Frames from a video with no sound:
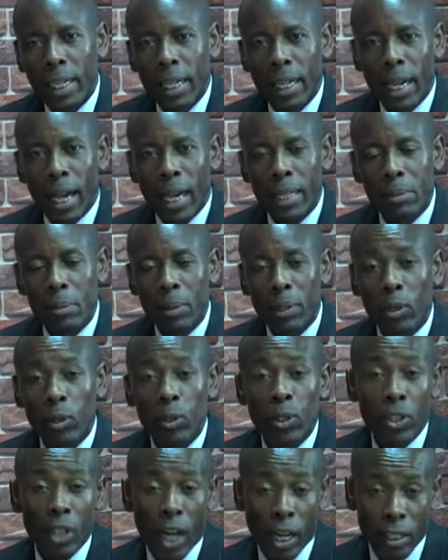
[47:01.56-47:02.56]
has been
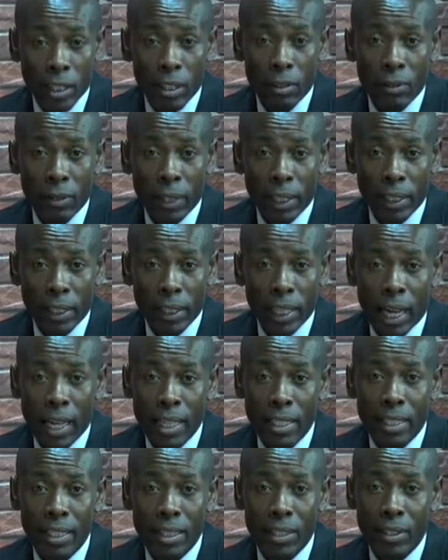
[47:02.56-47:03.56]
constructive and
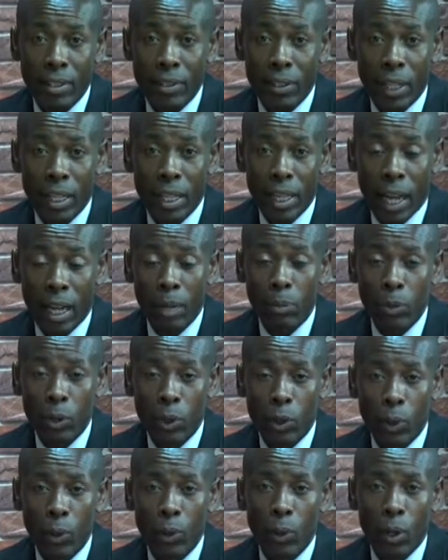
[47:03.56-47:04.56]
has really helped
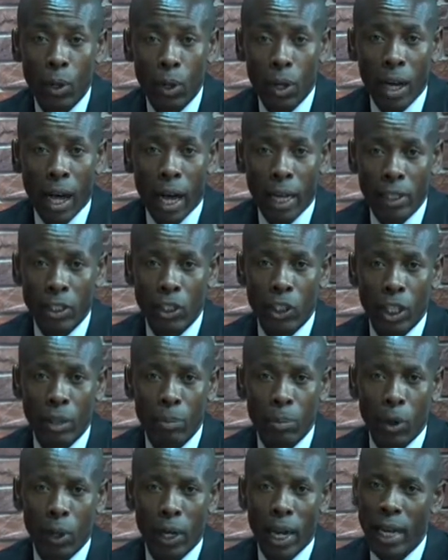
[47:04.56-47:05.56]
you and shed
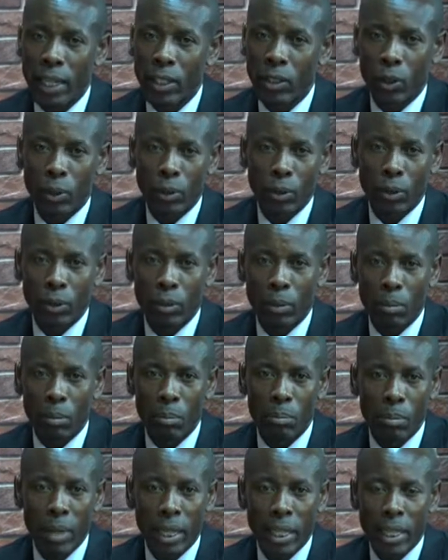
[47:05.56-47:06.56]
more light on
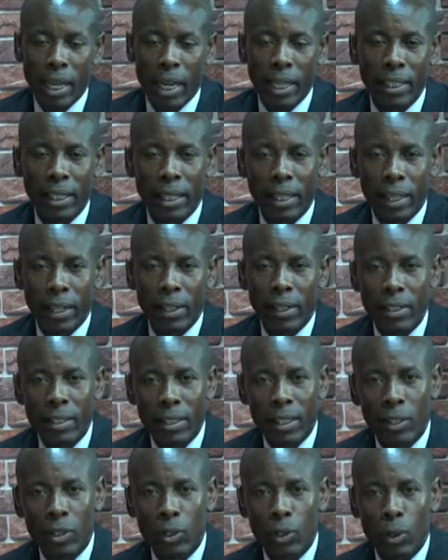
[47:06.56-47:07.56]
many other areas
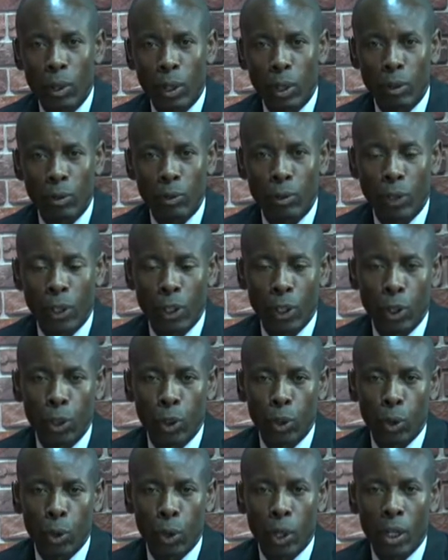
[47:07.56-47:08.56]
that you are not very
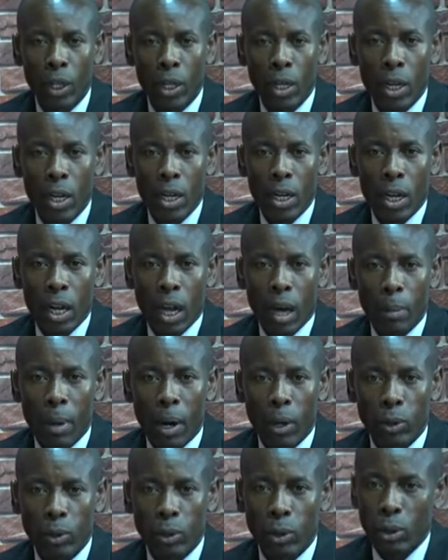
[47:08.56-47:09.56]
sure
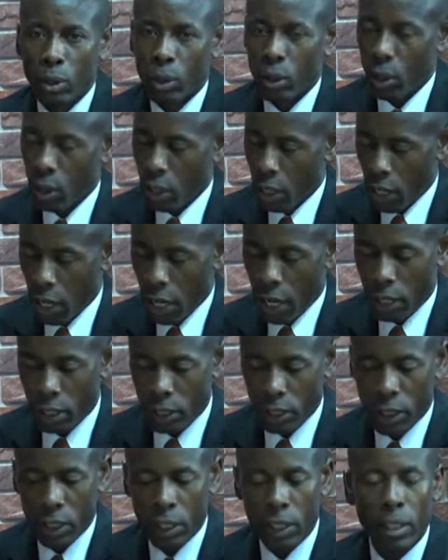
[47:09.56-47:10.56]
about.
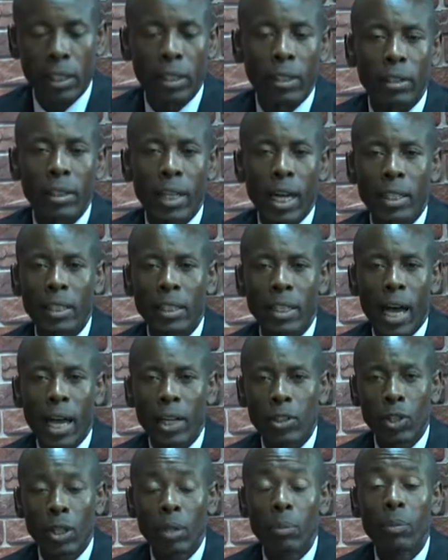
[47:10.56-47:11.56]
And that
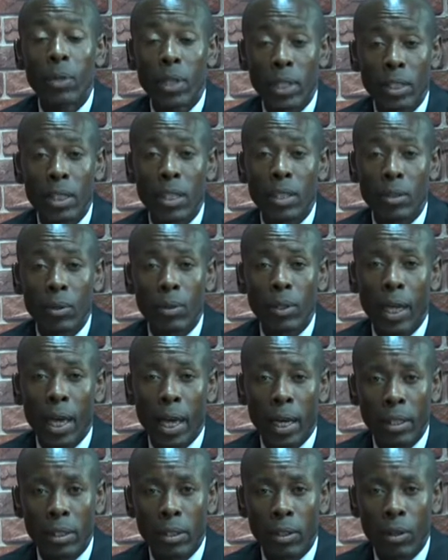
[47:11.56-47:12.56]
actually brings us to the
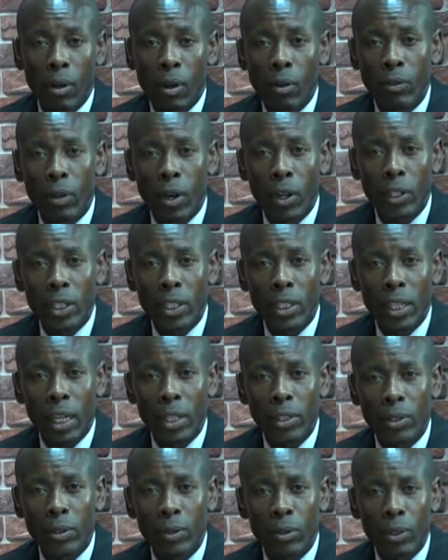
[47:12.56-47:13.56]
end of our
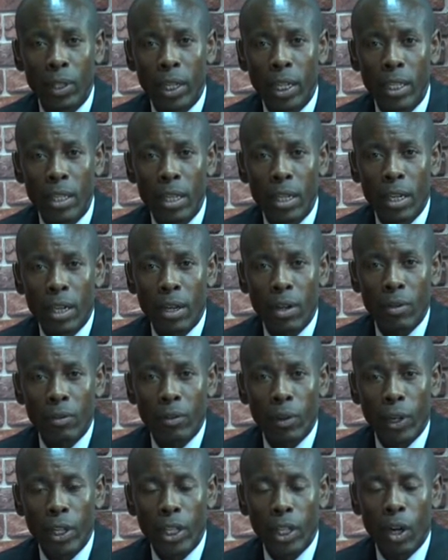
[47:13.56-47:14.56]
discussion today.
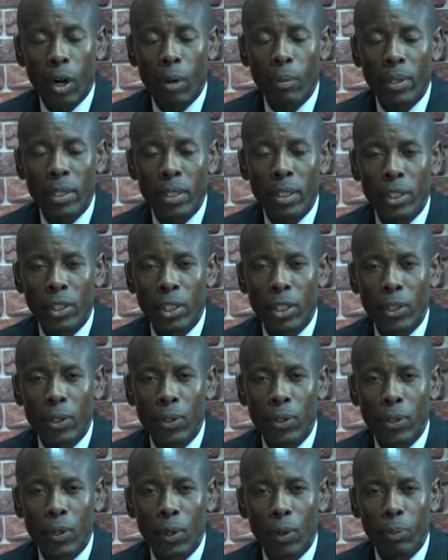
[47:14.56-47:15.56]
For any comments,
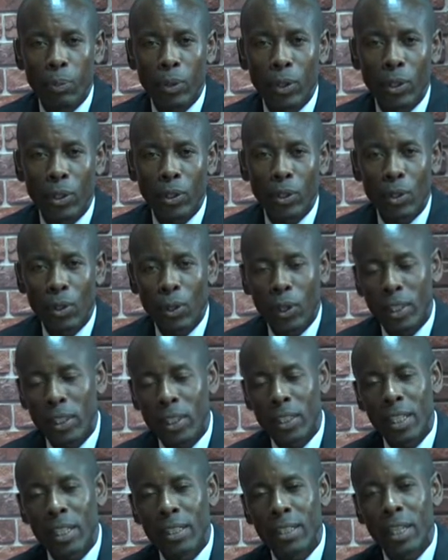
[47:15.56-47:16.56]
suggestions, or opinion, you can
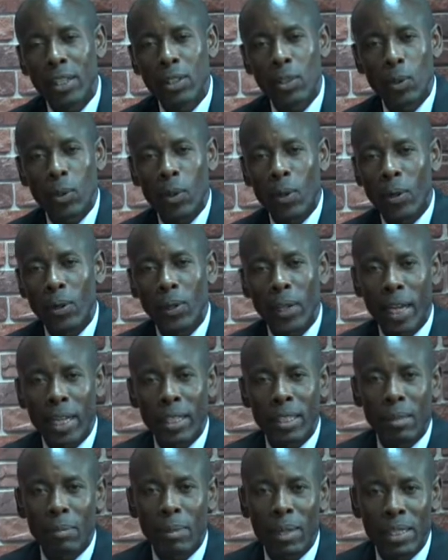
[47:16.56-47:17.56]
send that to our
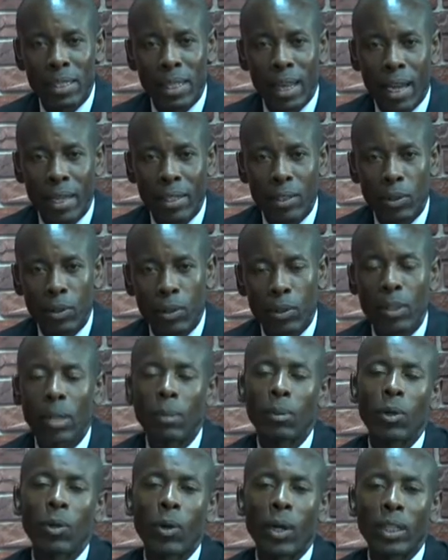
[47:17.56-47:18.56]
SMS line
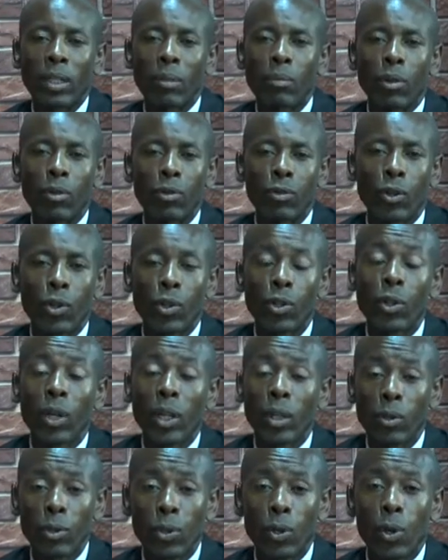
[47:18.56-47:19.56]
21144. You
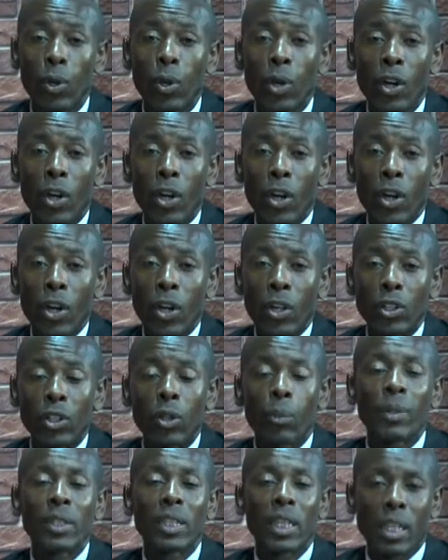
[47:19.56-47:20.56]
can also
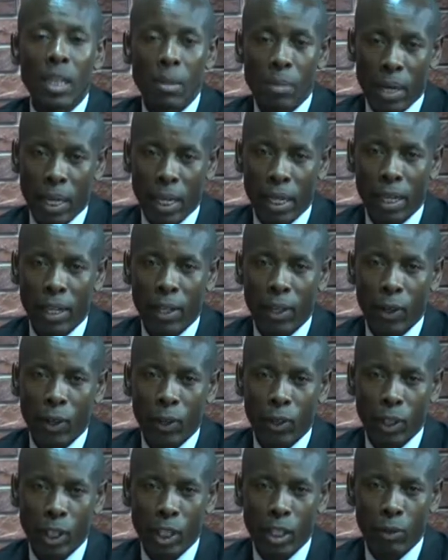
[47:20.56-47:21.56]
drop us an email
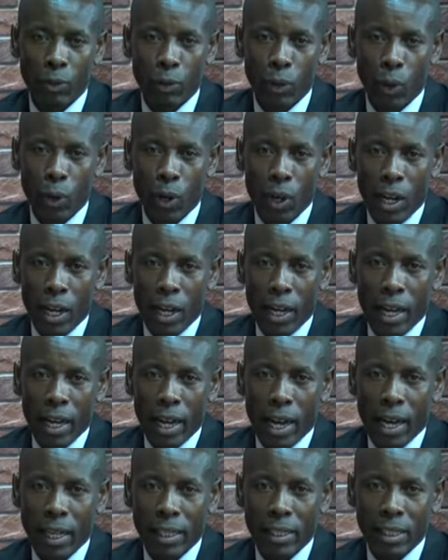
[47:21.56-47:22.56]
on
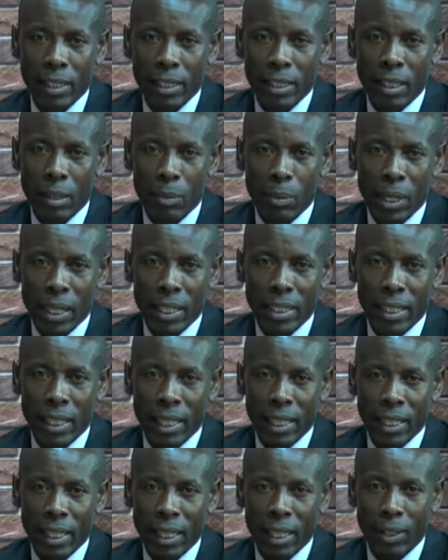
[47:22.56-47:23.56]

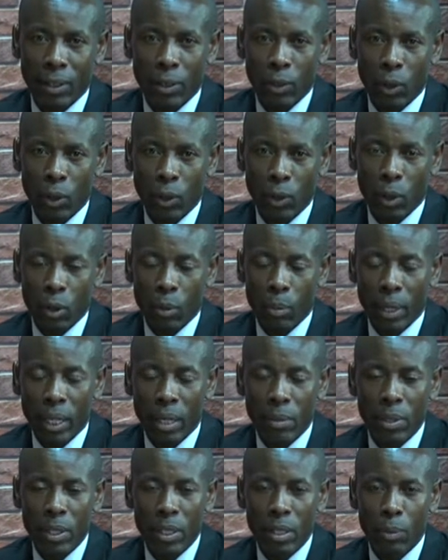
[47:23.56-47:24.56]
info@gbskenya.com. My
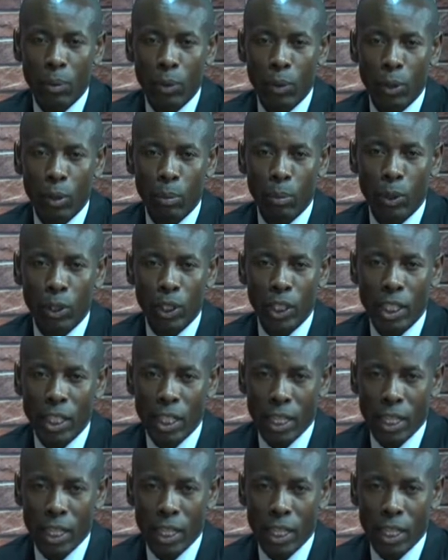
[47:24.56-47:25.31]
name is Timothy Omondi.